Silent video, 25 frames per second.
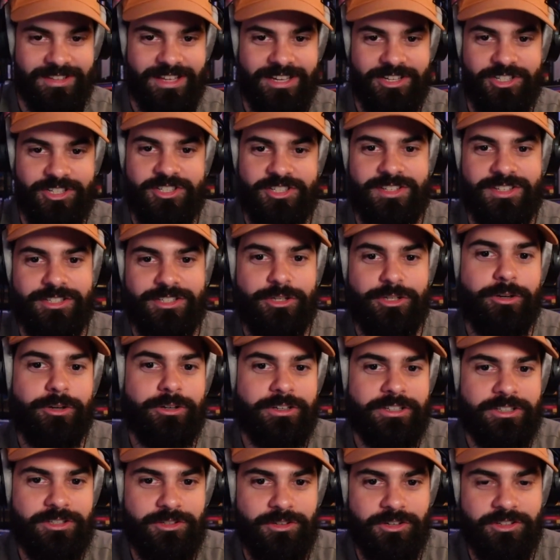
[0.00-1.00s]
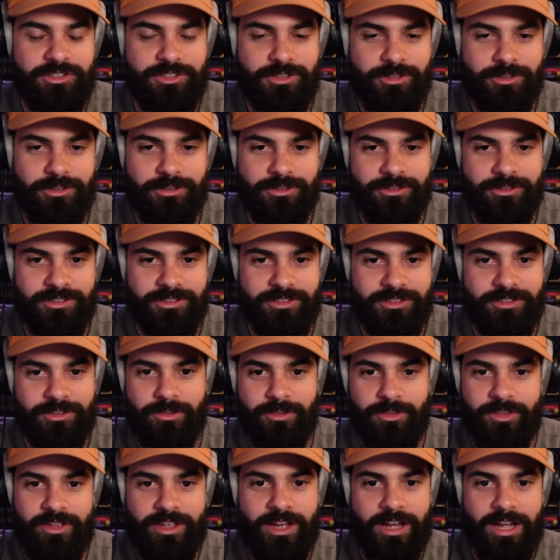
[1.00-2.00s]
that. She said, "You're
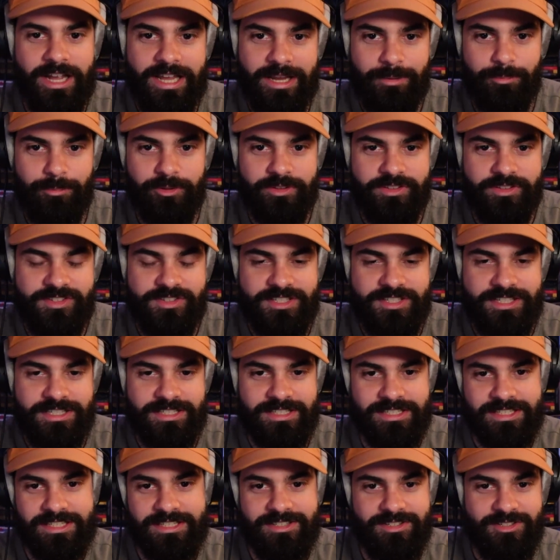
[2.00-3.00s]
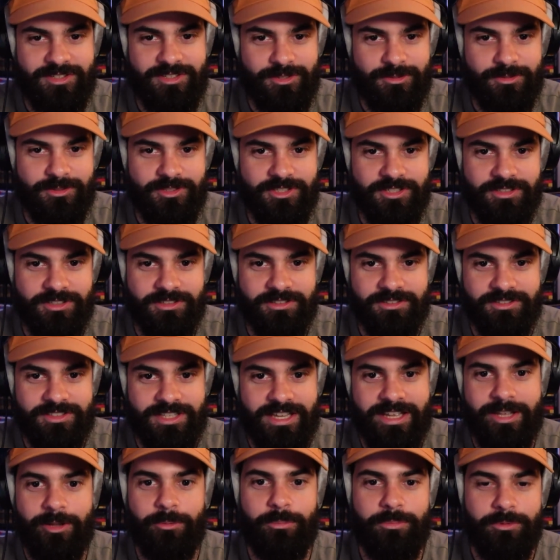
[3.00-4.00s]
the Amerlin seat needs you to
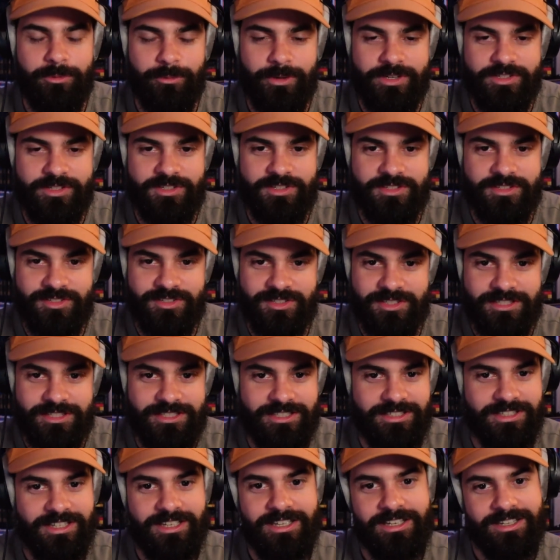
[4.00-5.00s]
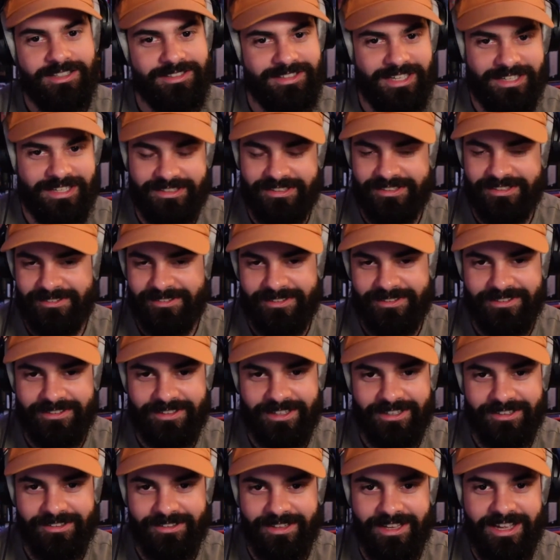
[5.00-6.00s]
help the rest of the city." Technically,
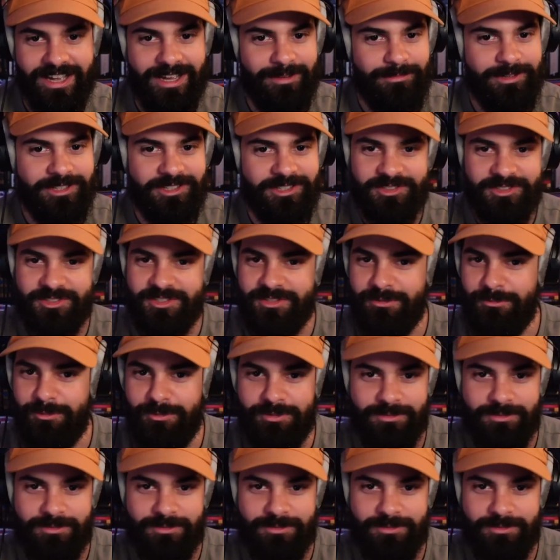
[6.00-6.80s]
not a lie because it would